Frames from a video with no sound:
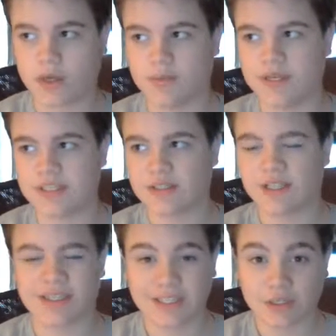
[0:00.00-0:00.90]
Basically,
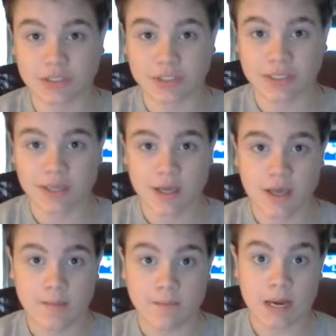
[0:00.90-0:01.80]
literally,
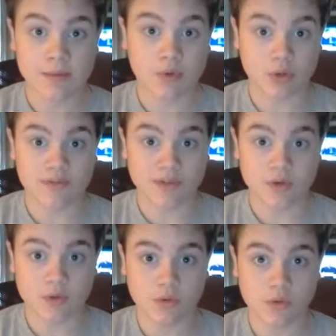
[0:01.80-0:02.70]
my point of
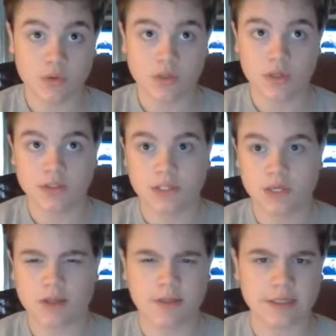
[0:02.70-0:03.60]
view
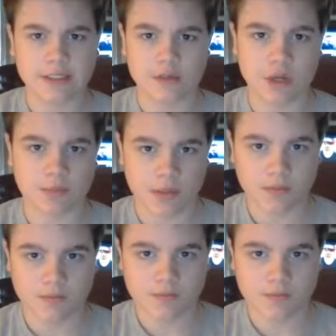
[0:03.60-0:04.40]
to things around me.